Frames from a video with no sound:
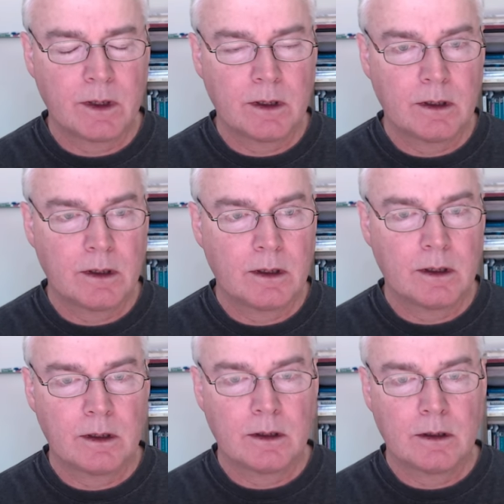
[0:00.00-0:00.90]

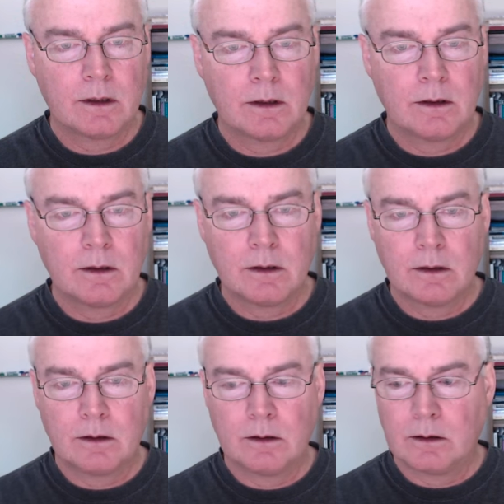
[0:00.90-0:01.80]
No one is speaking in this clip.